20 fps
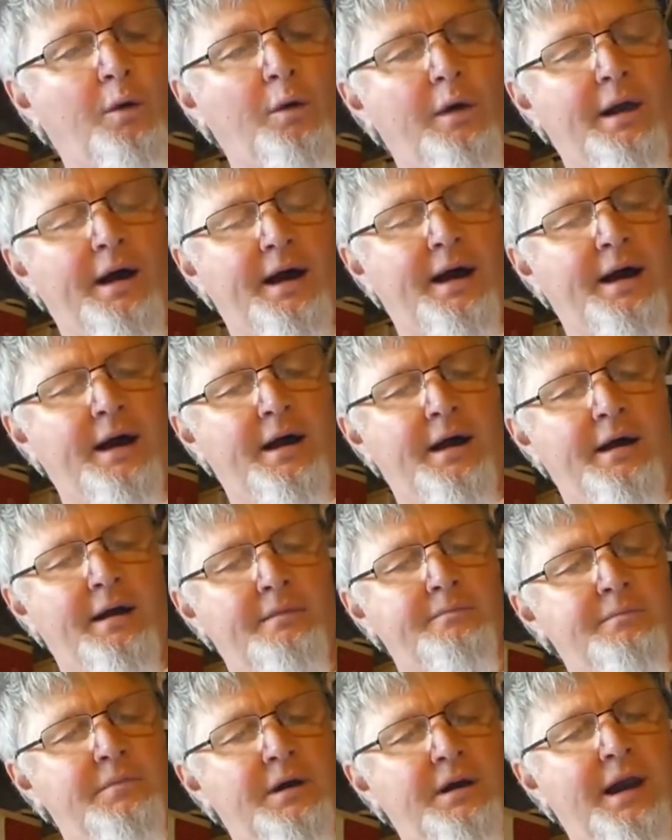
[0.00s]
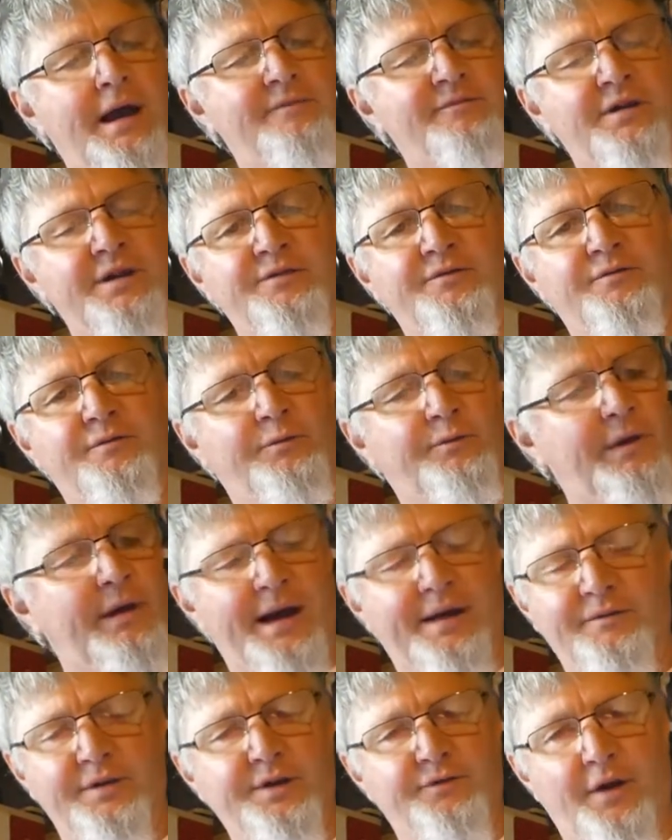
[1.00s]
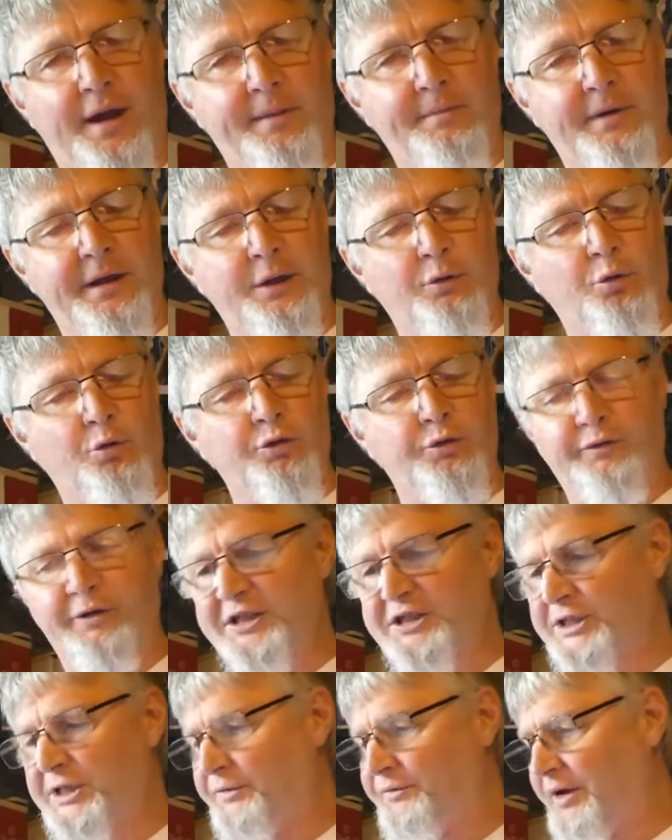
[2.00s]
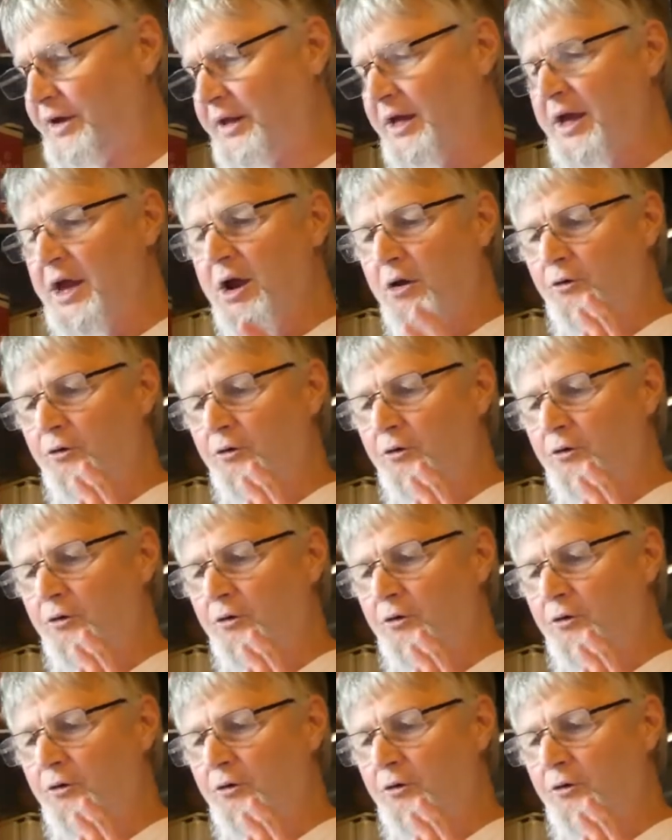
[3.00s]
Lovely family, all the rest of it.